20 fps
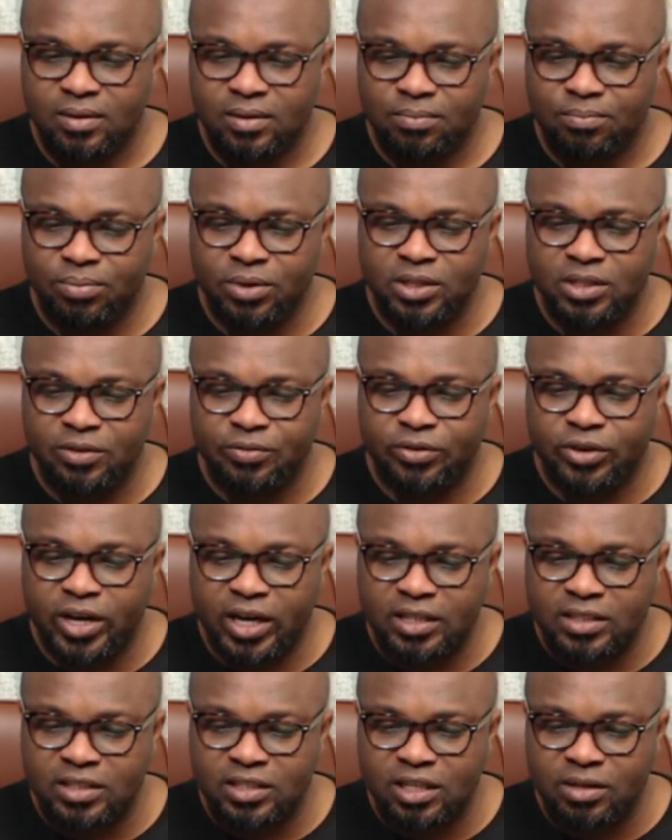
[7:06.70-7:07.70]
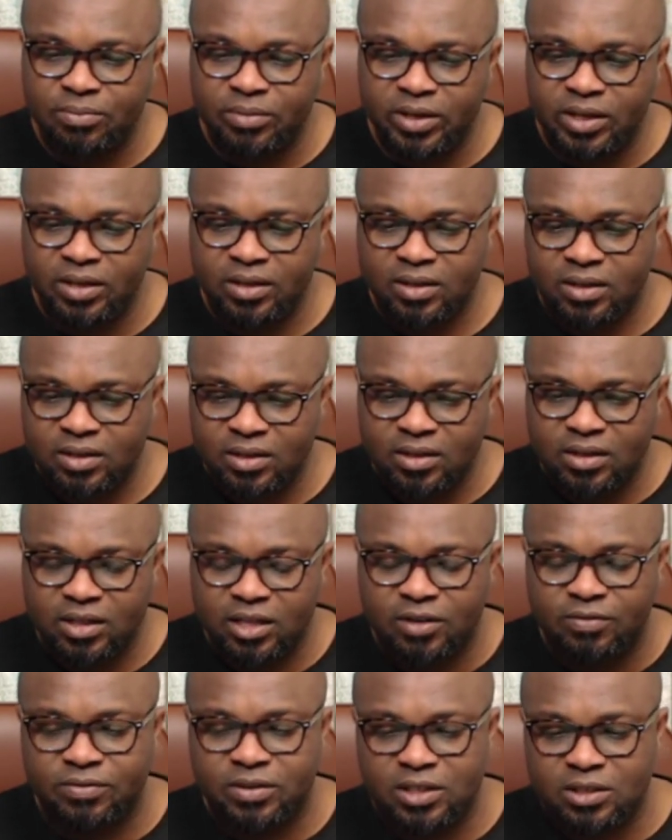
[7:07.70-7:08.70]
Please, if you can see me,
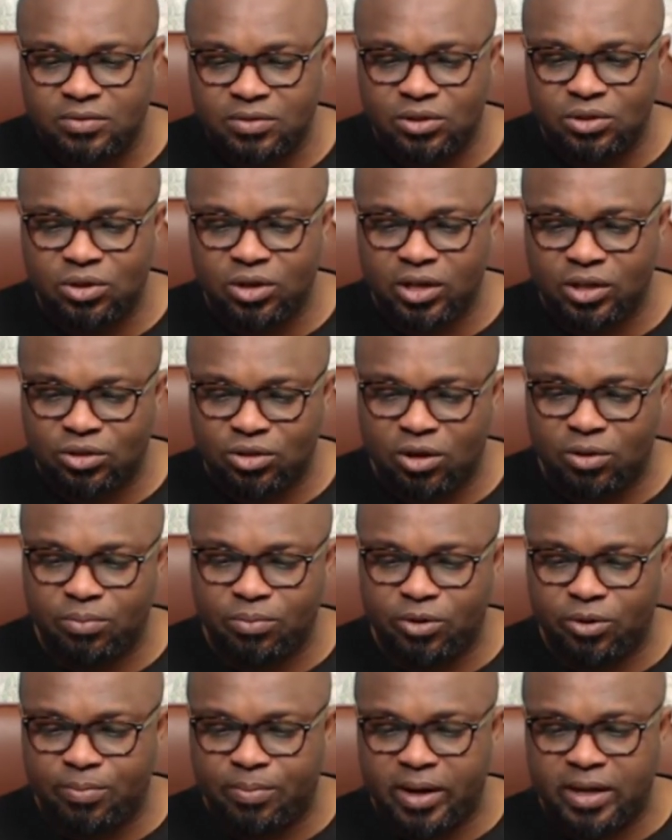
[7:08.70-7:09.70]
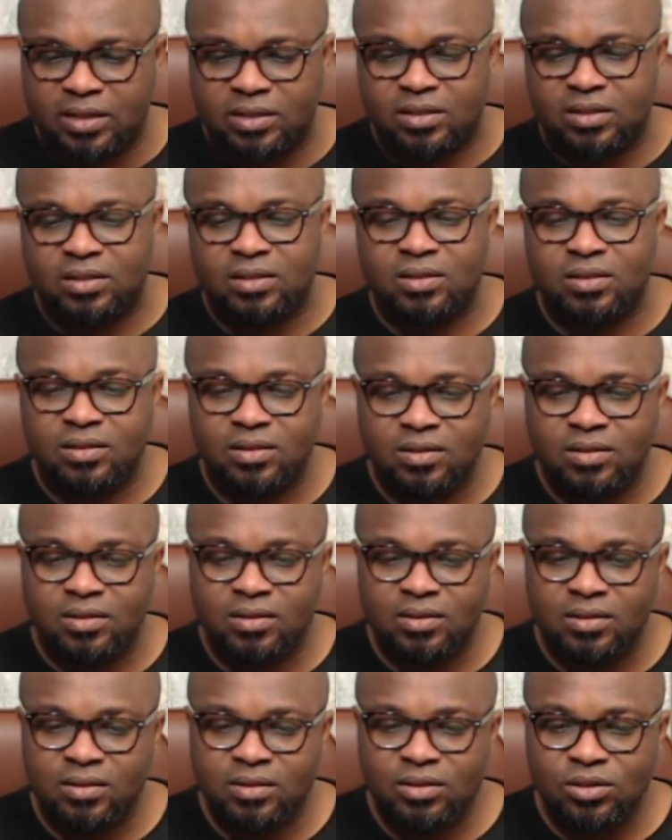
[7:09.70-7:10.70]
give this video a thumb up, and
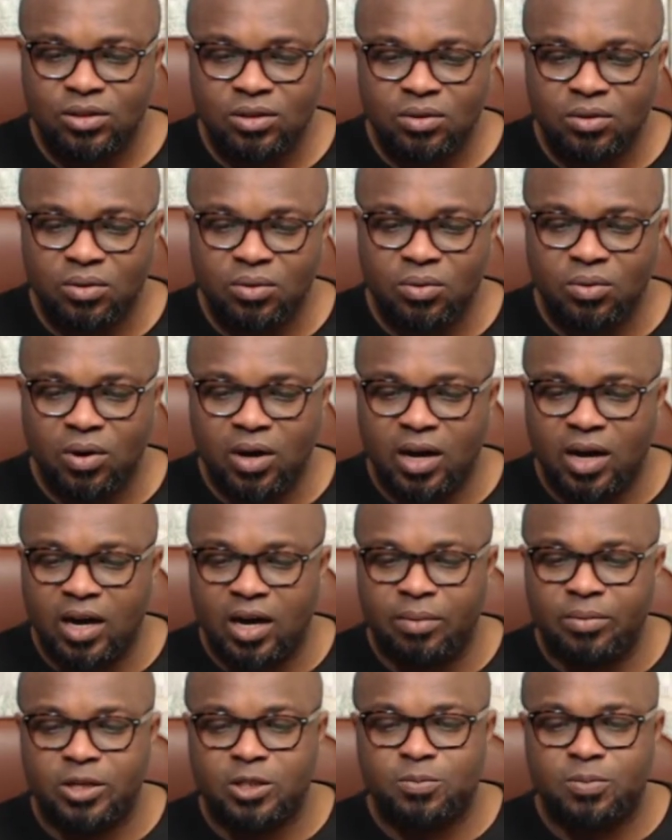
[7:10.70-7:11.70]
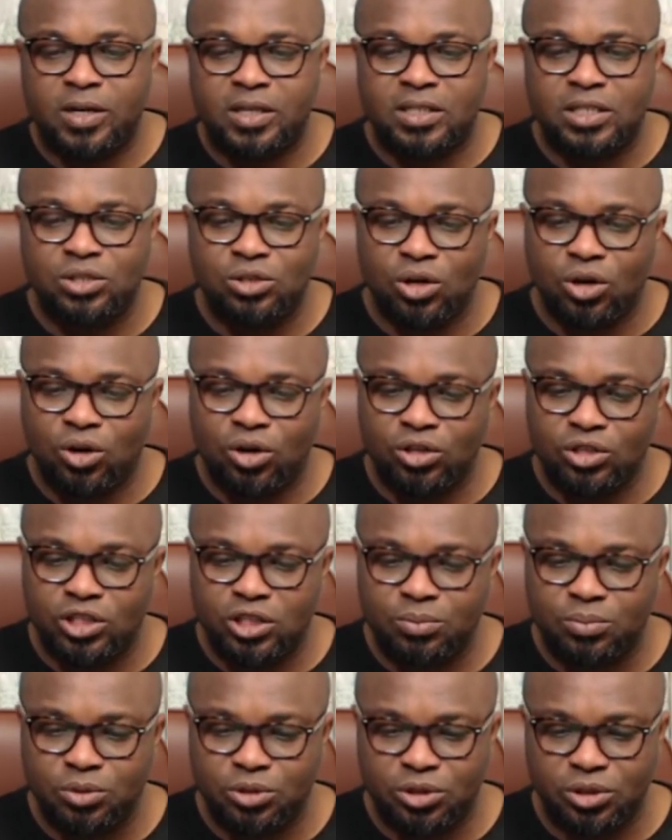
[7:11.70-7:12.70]
I'm expecting your
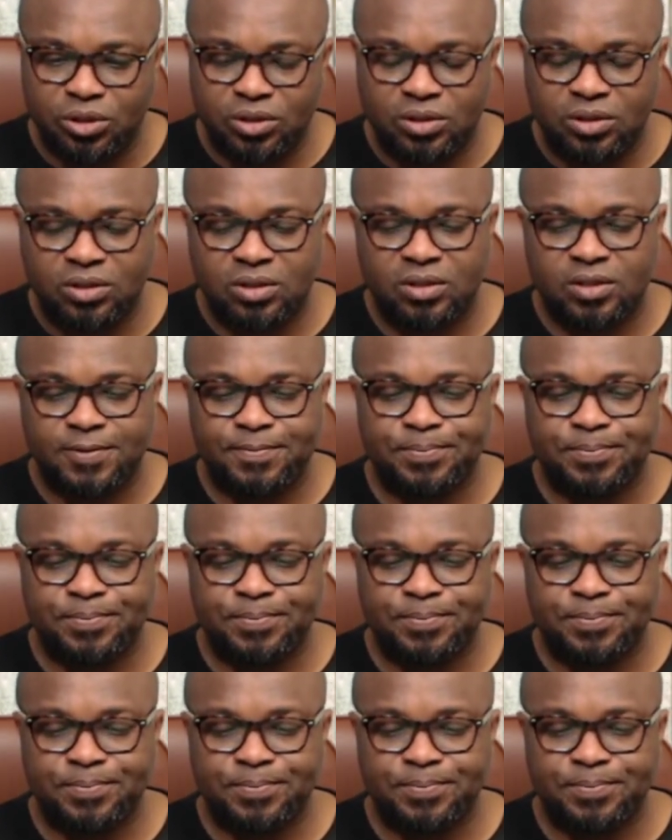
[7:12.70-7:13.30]
contributions.